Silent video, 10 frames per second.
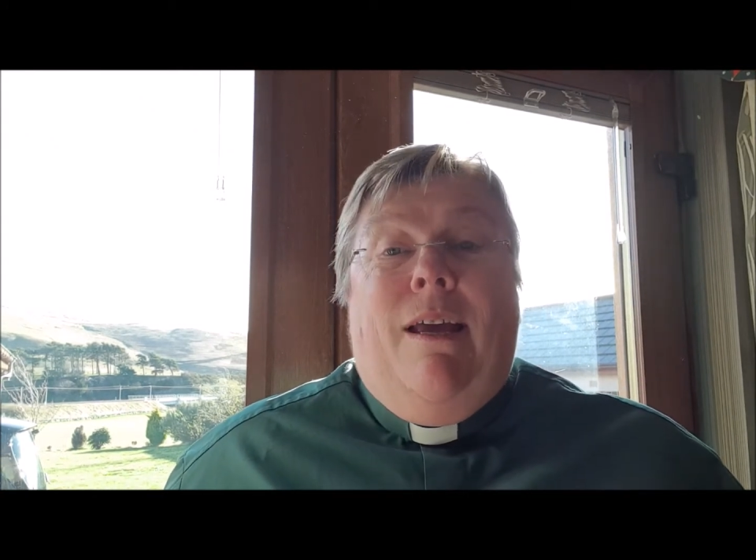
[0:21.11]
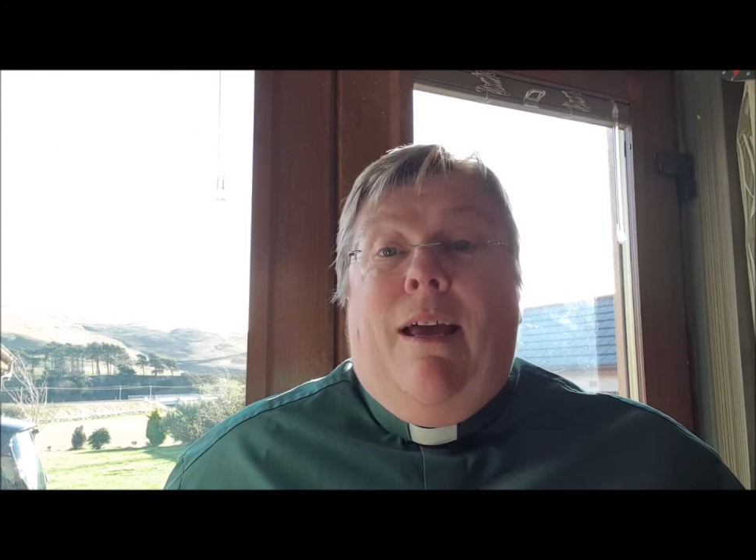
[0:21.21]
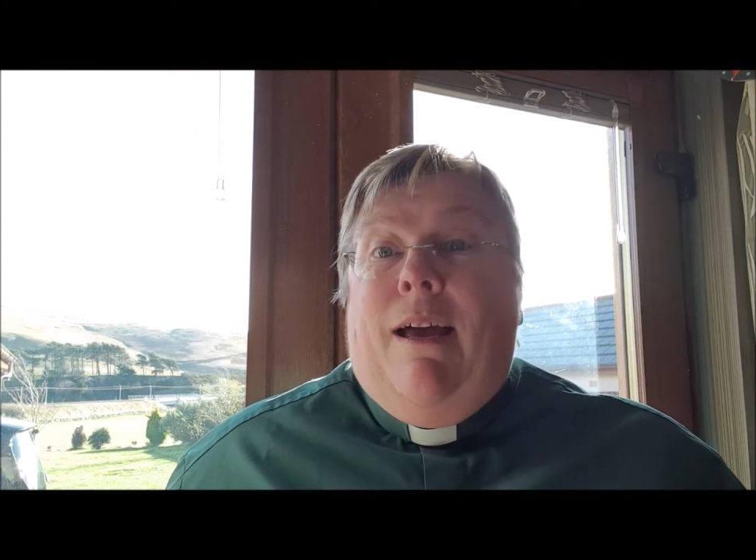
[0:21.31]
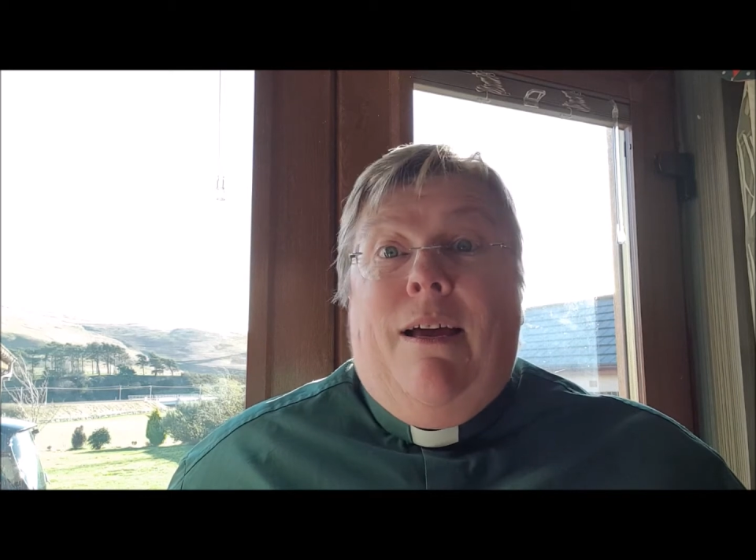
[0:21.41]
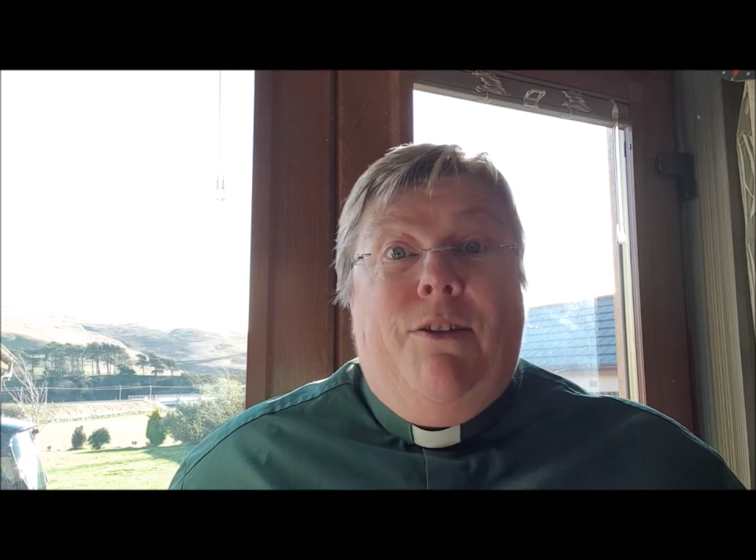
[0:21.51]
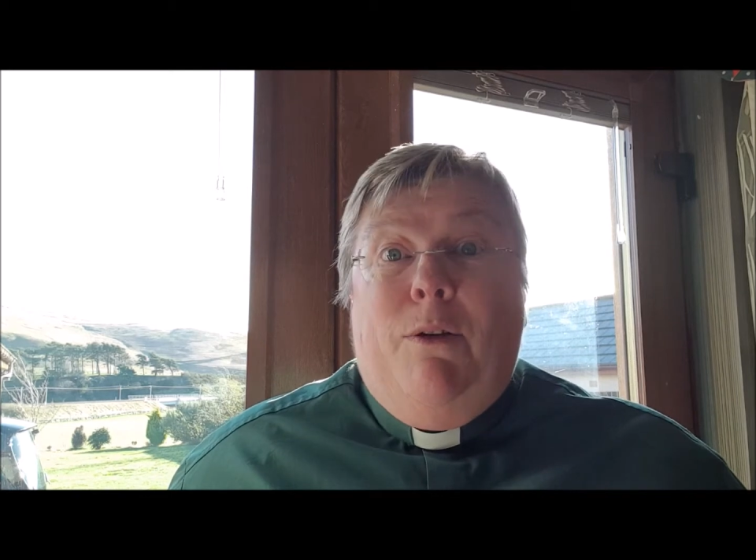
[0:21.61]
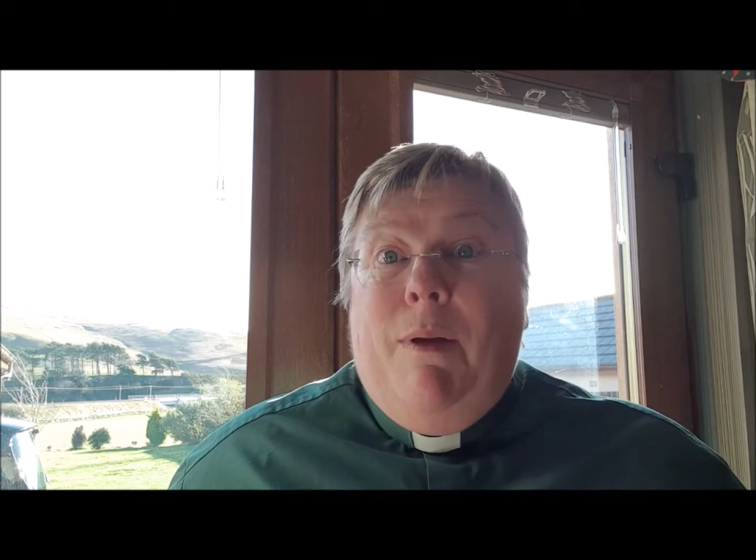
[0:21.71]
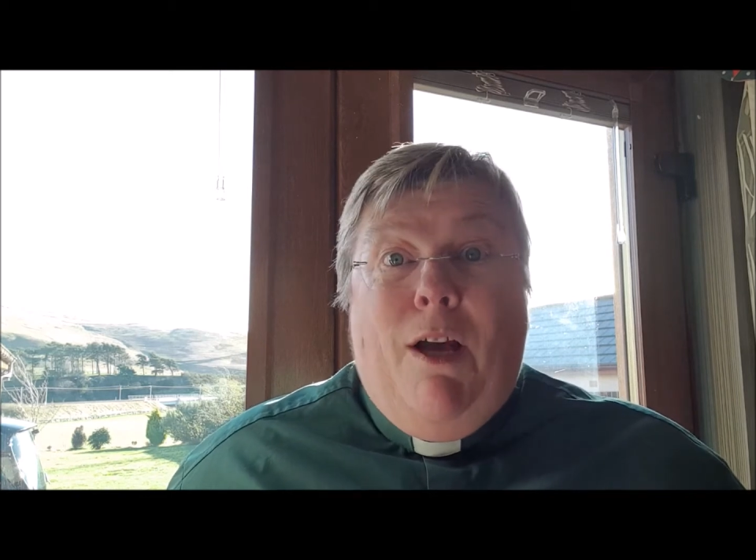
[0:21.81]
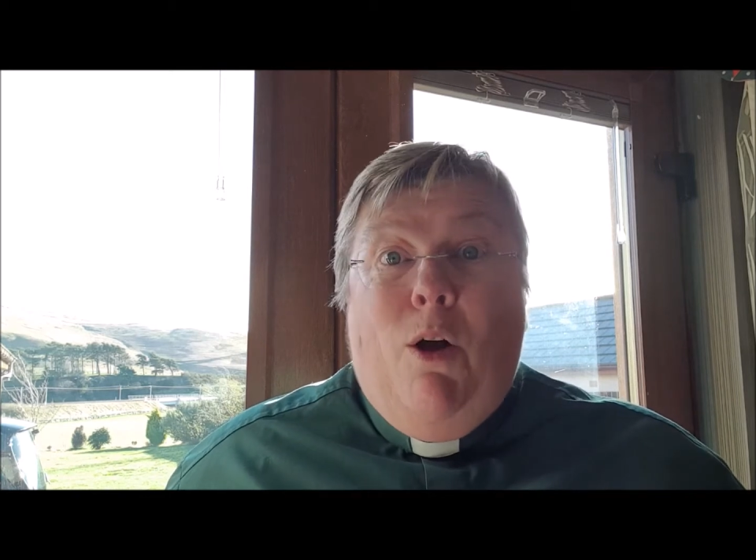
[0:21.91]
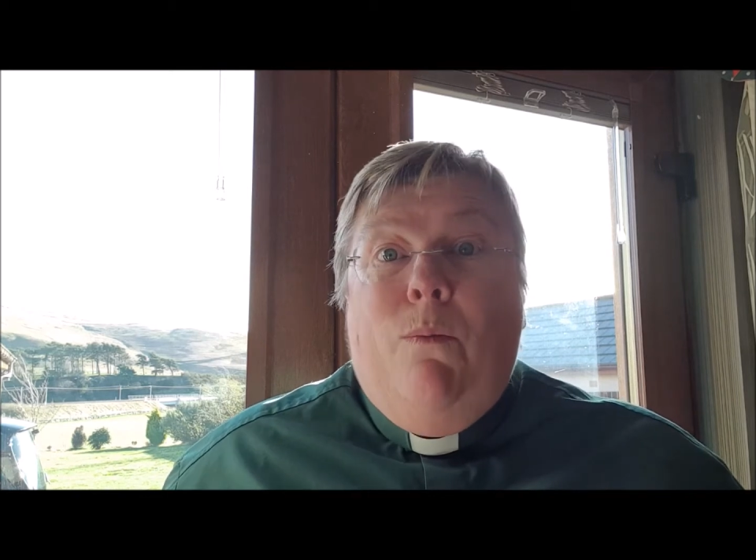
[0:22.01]
to be
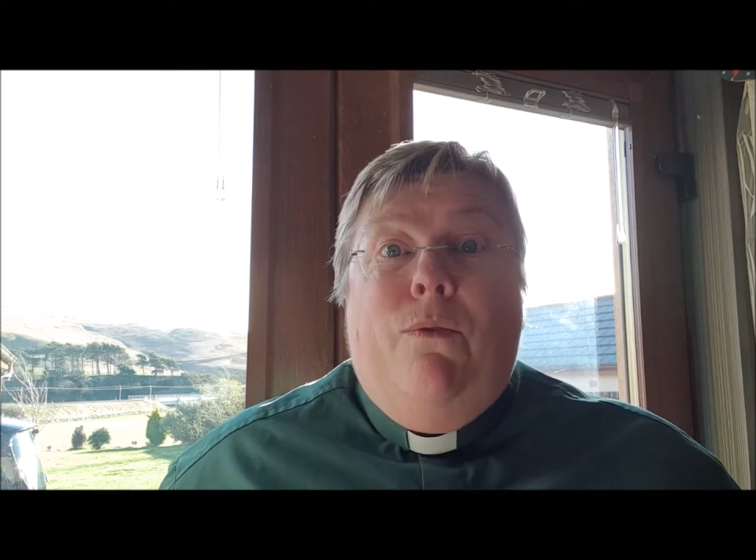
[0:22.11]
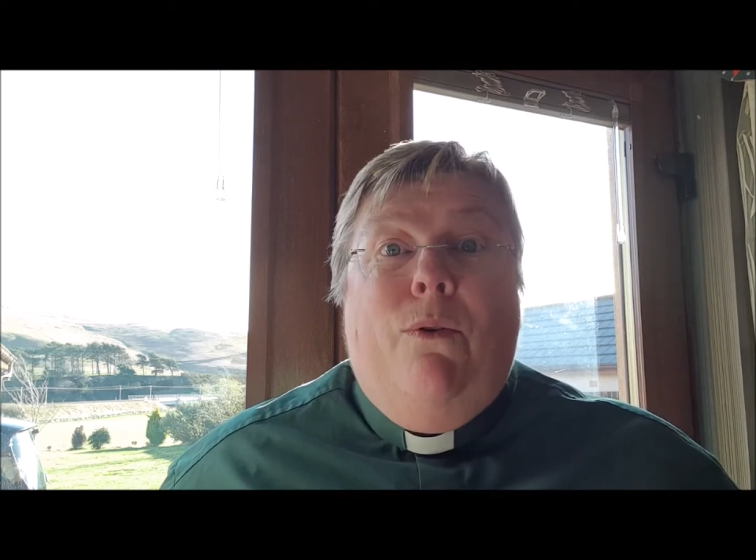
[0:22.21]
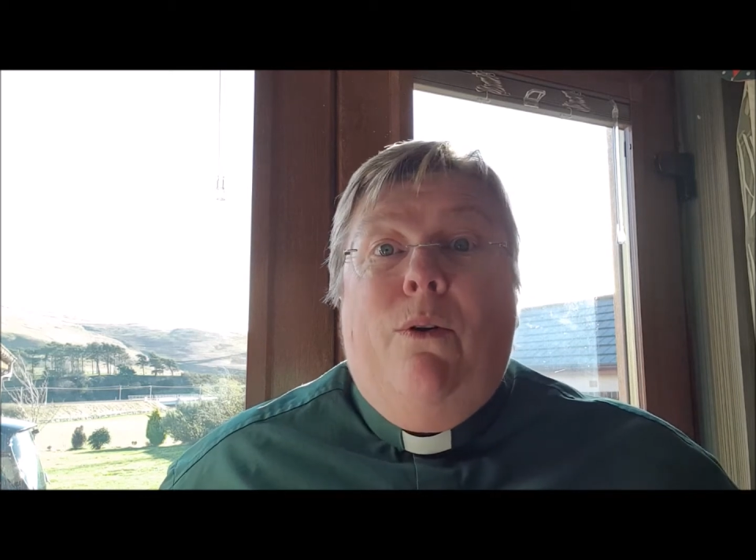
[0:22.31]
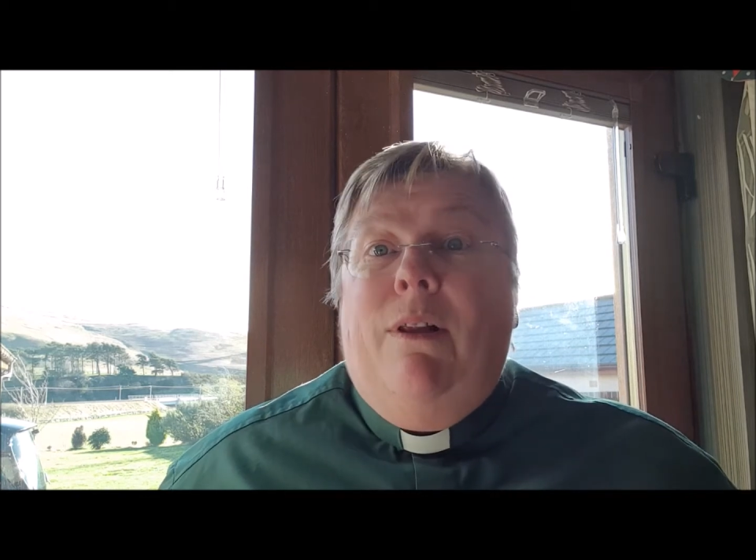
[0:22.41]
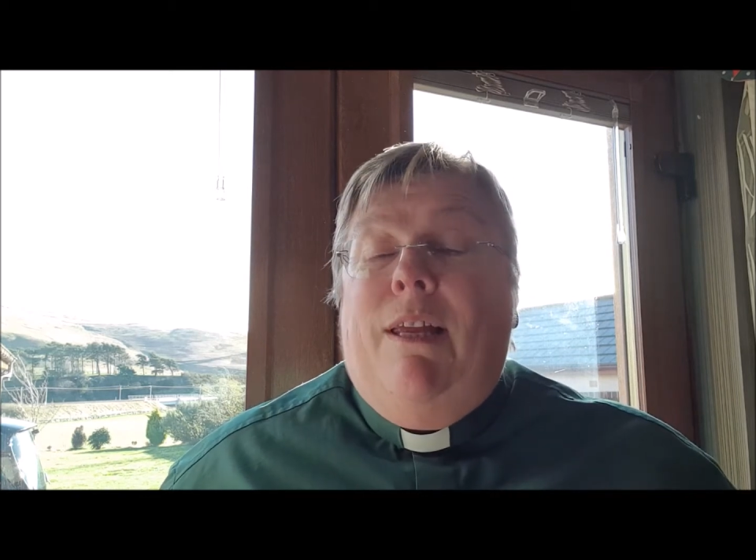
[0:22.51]
helpful,